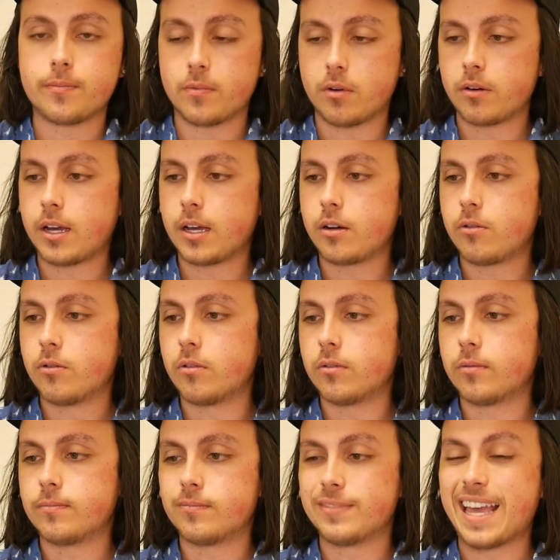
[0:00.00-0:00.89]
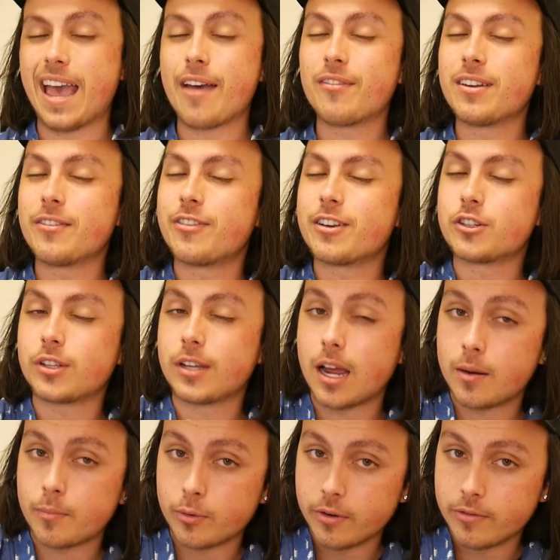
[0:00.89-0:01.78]
Okay, cool. They haven't officially
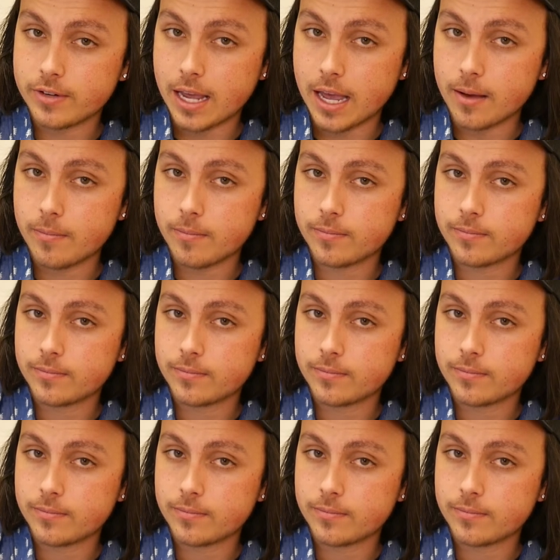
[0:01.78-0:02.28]
unapproved yet,